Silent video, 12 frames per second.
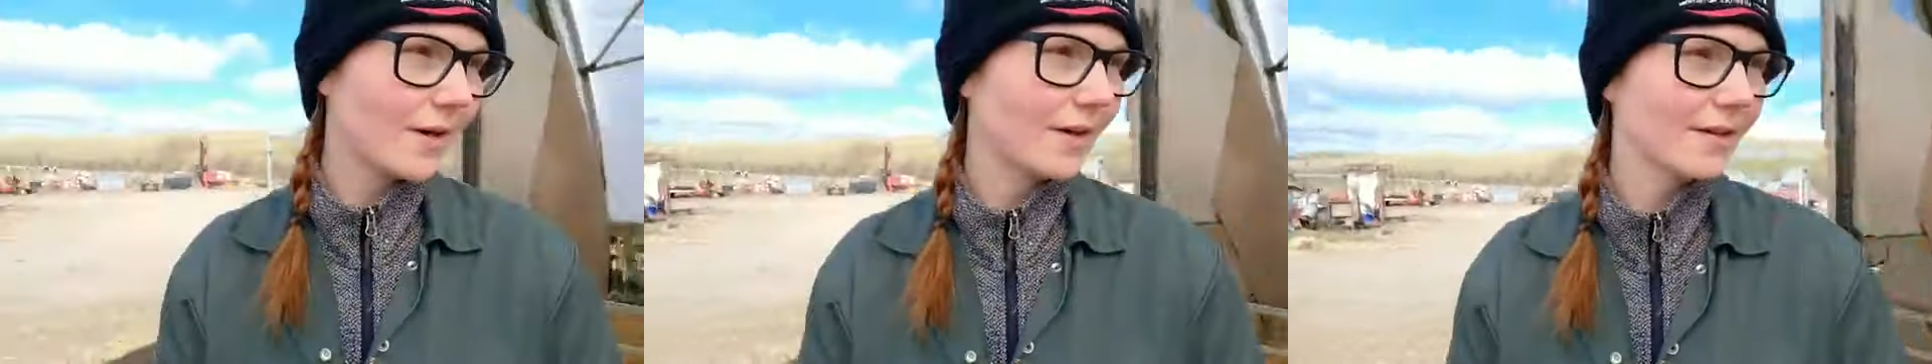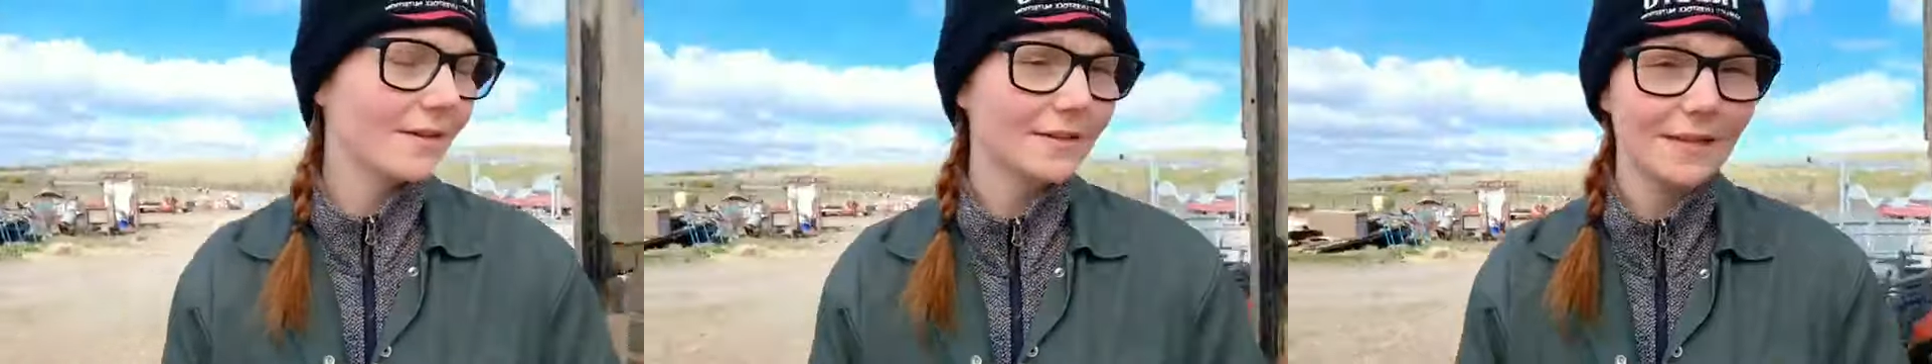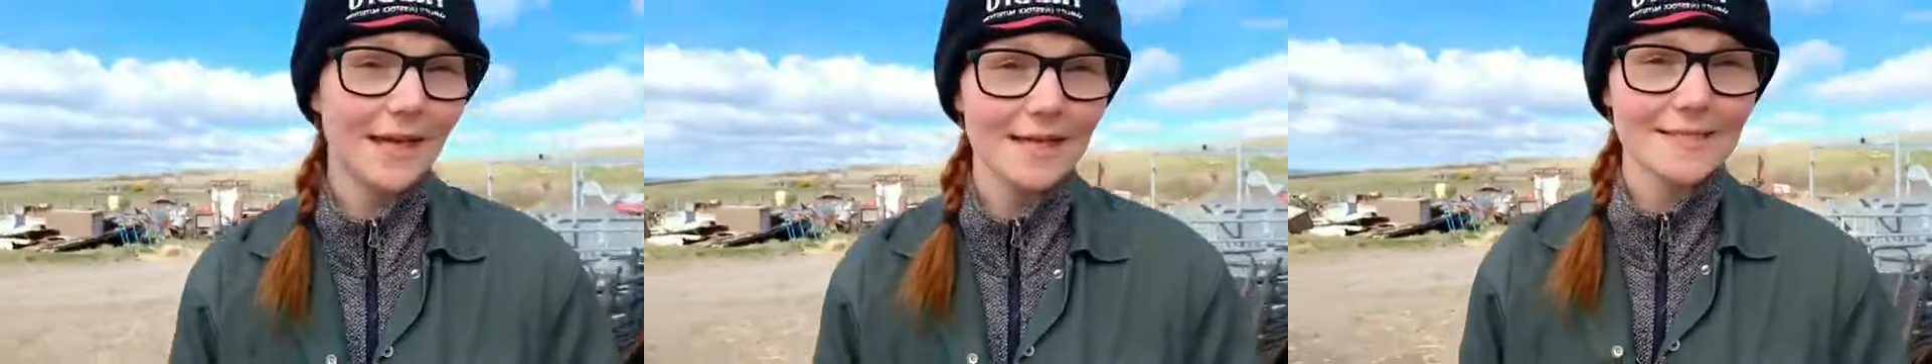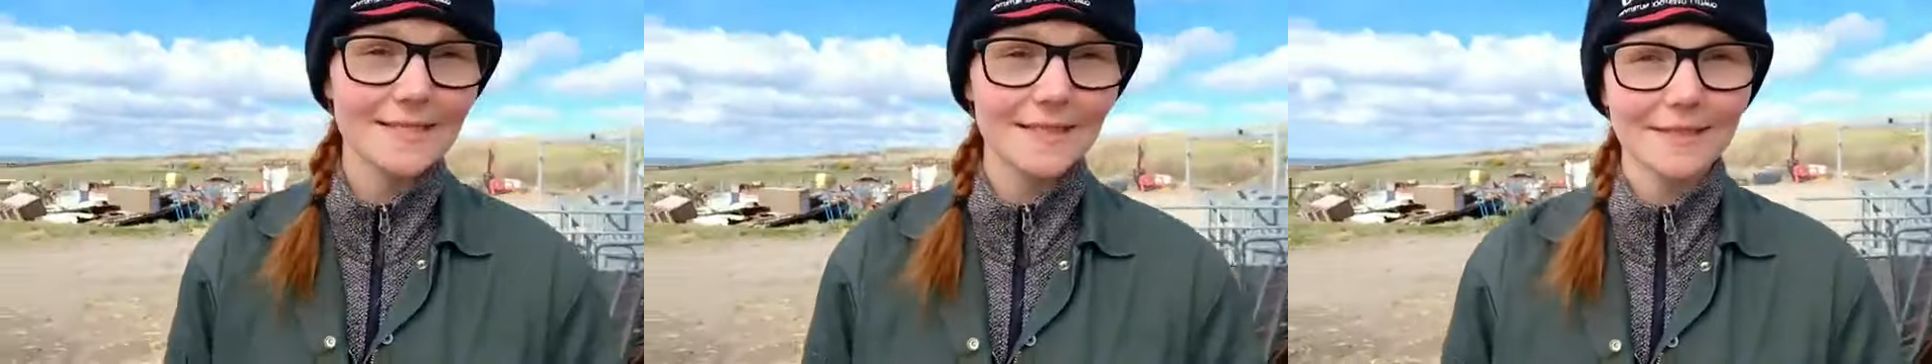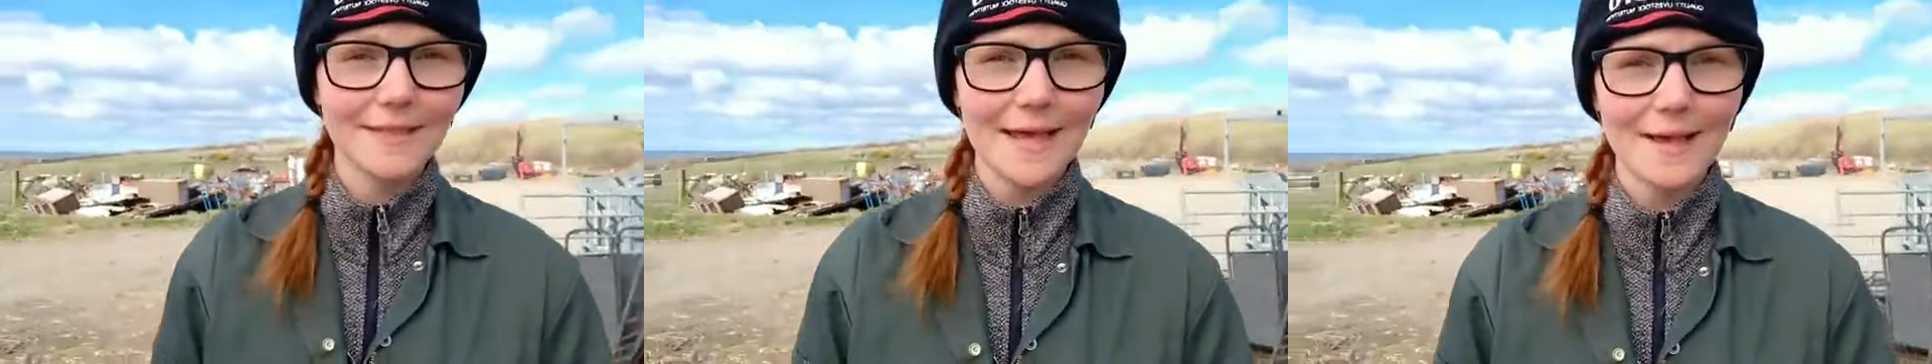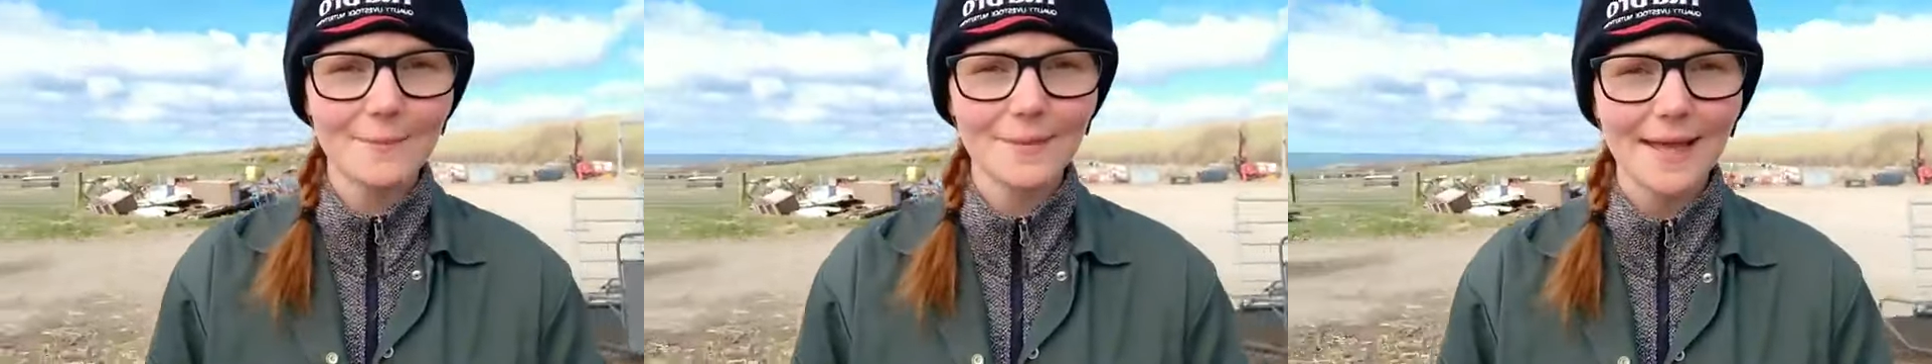our last
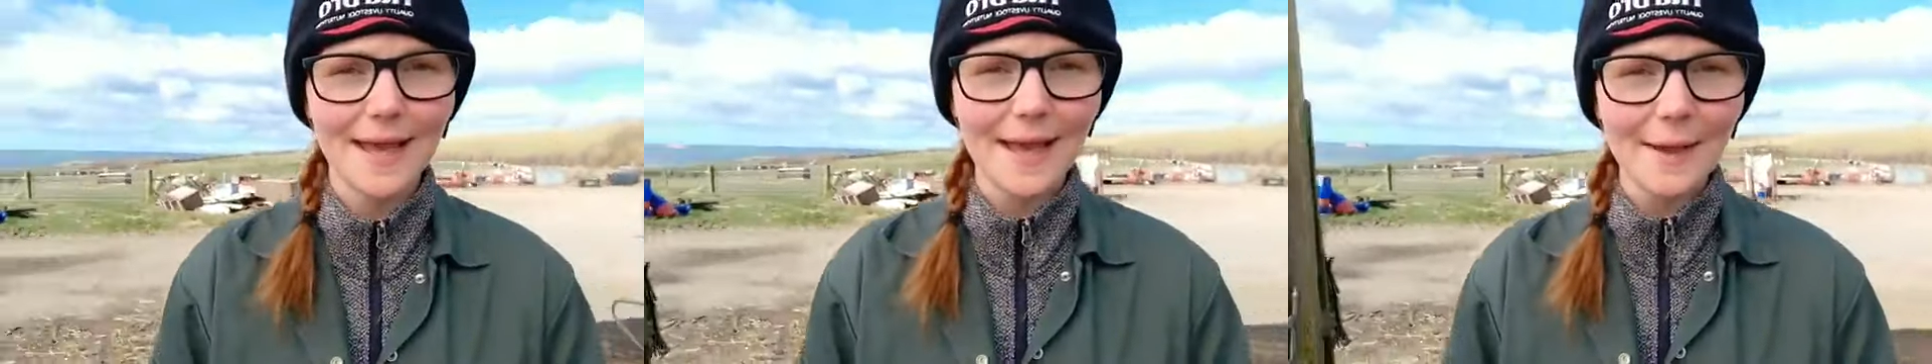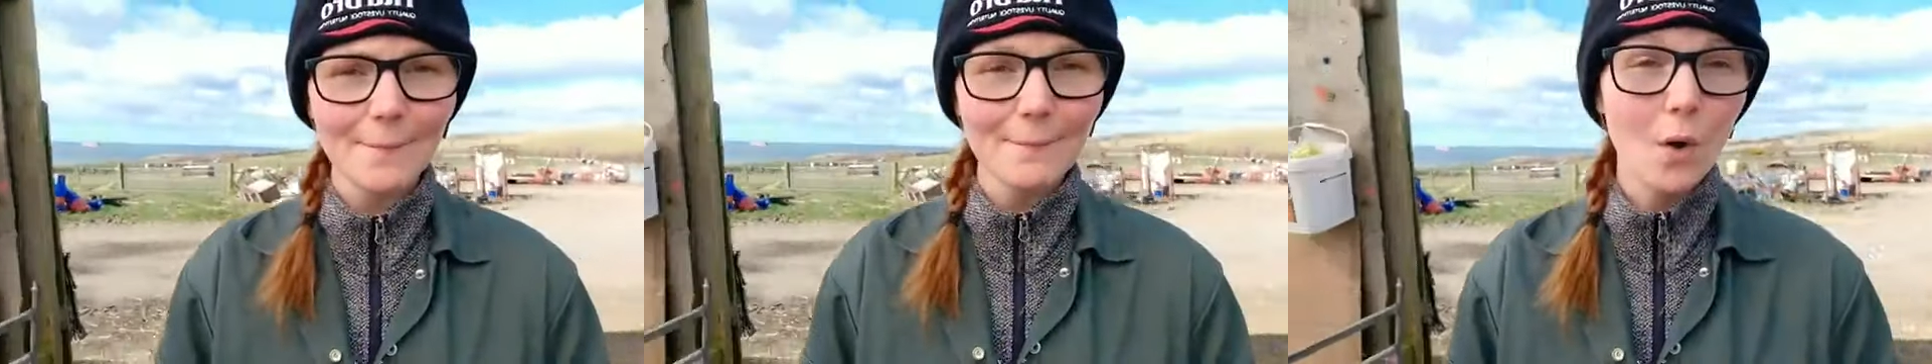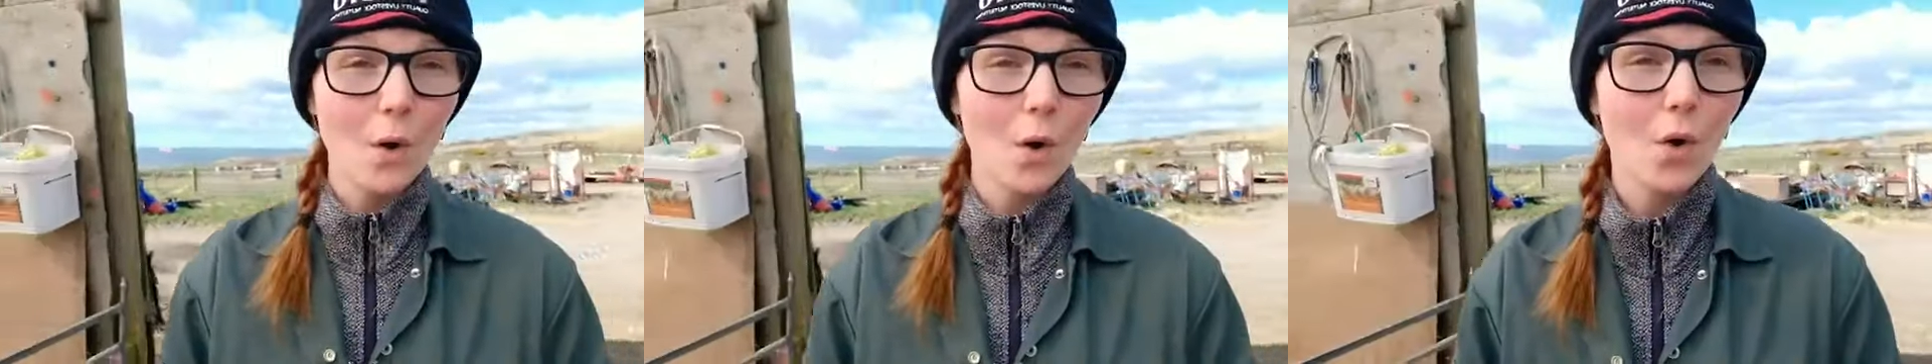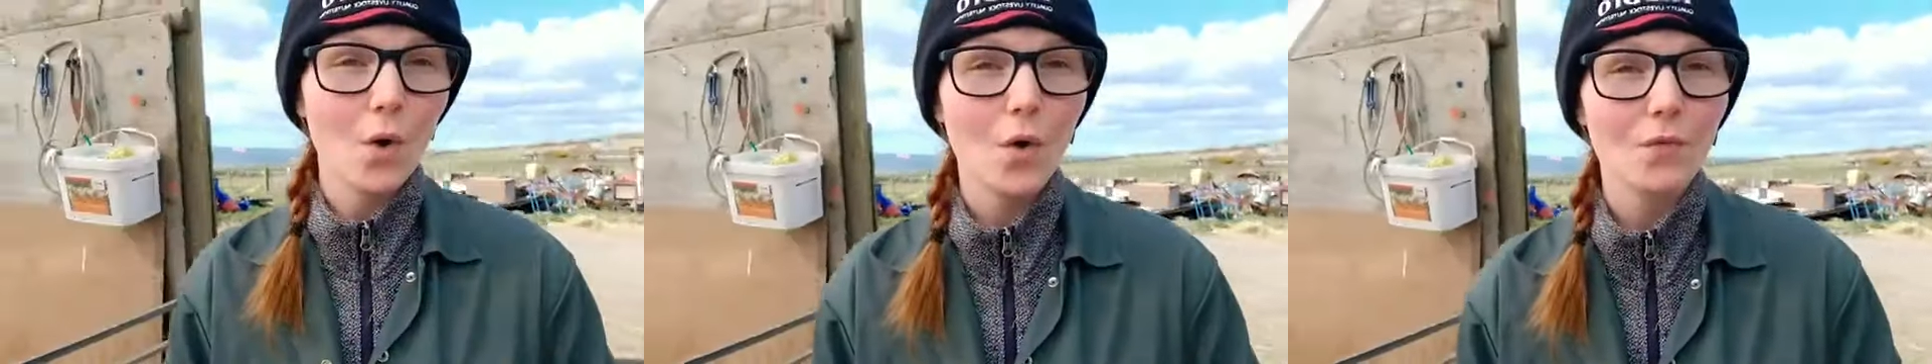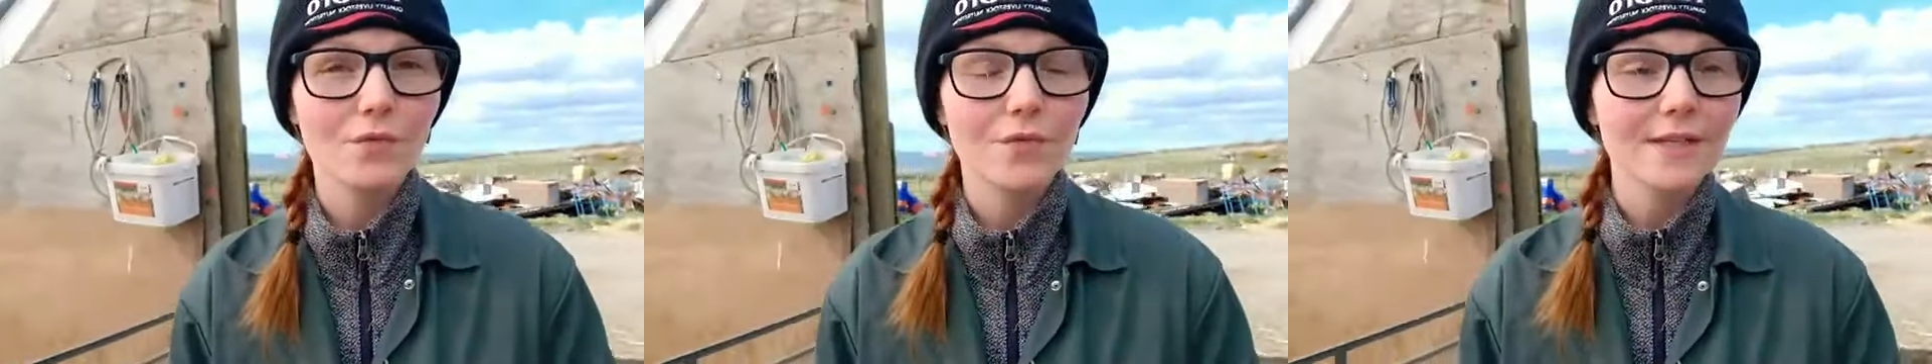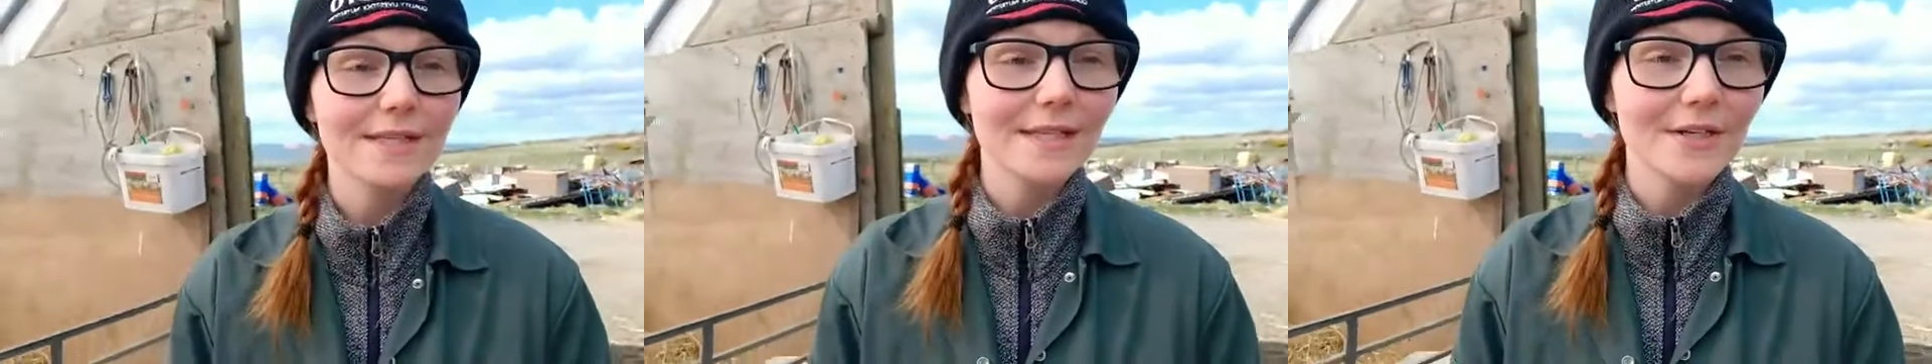lamb cam of
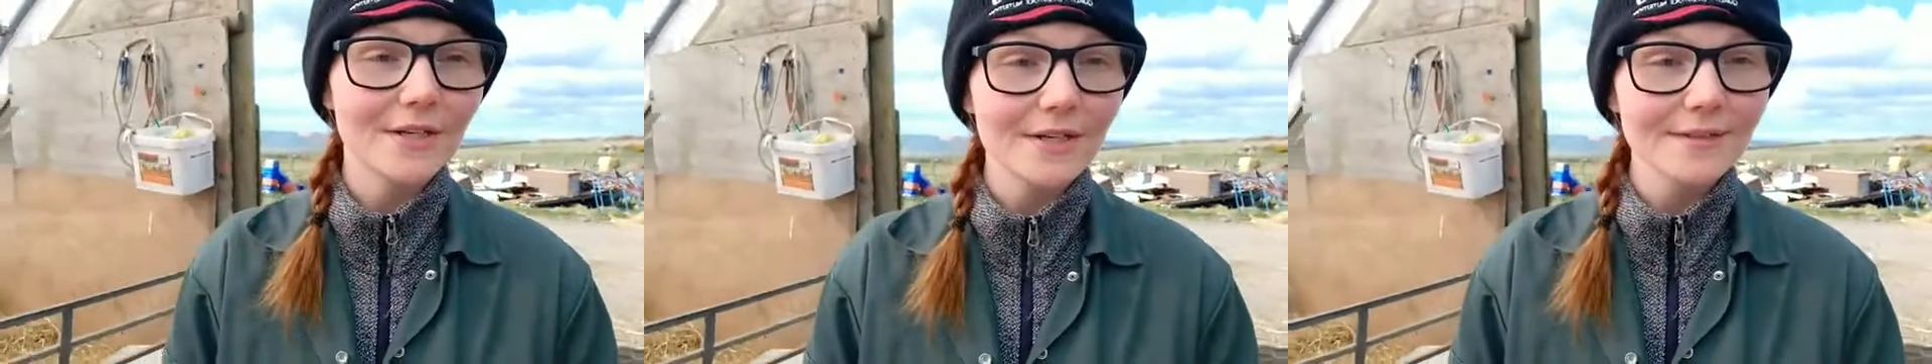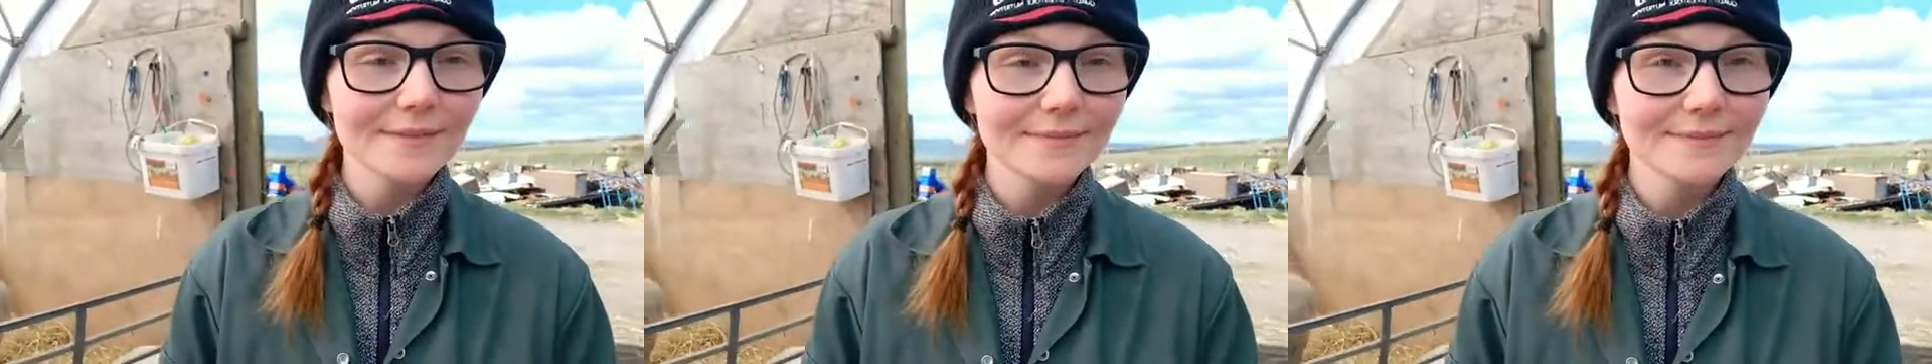the year.